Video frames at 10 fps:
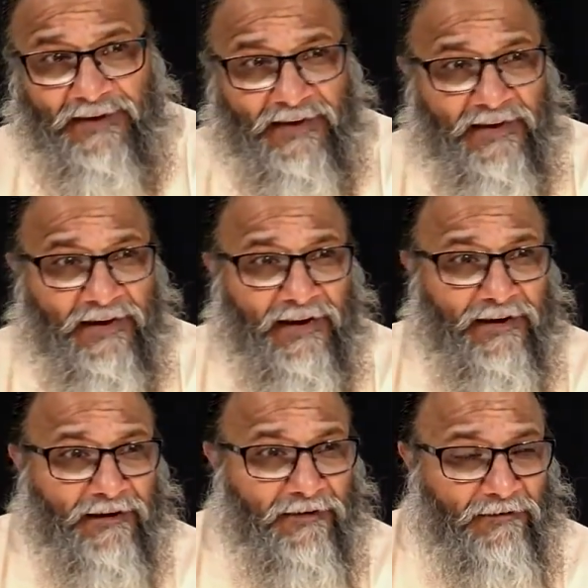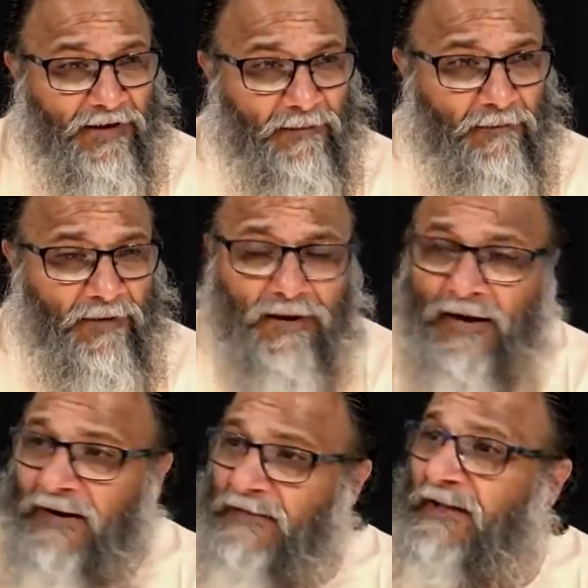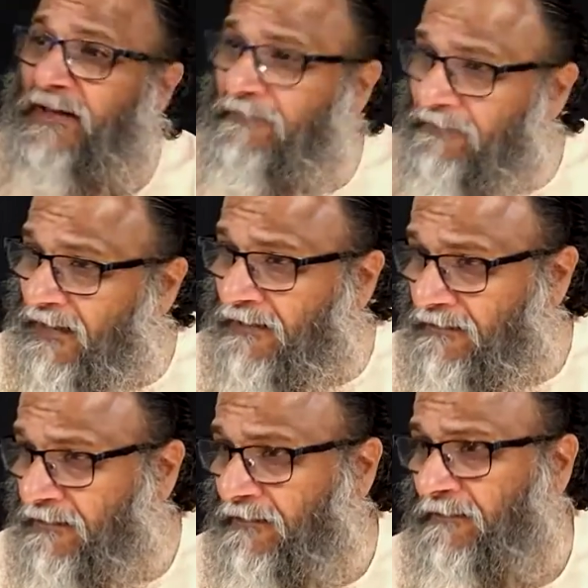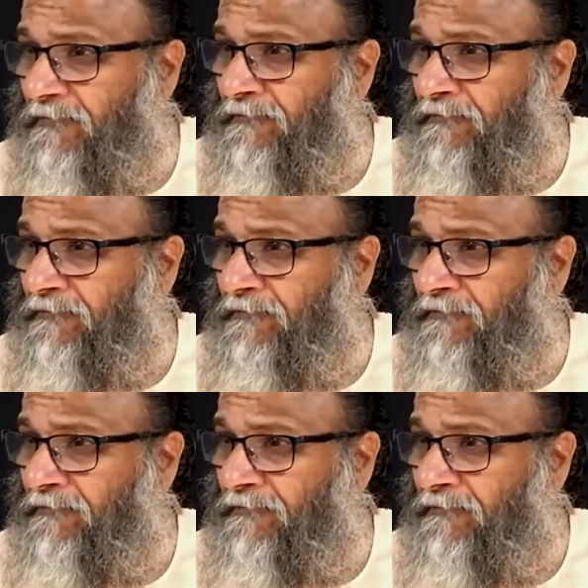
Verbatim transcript: Waking and dream are the effect.